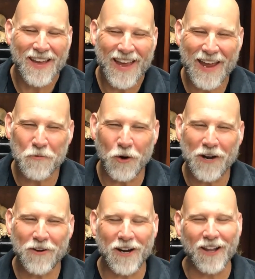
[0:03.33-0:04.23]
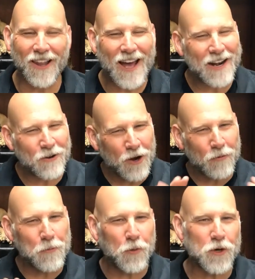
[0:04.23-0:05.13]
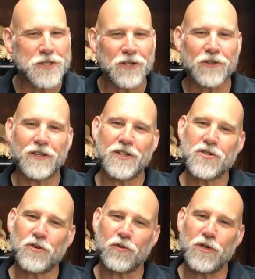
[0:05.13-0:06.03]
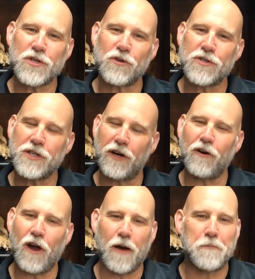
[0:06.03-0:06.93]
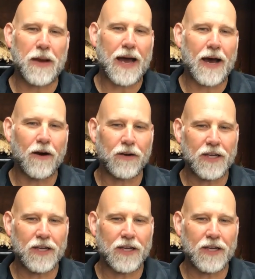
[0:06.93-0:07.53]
Hey, we're hearing a lot of great reports here at the District Resource Center about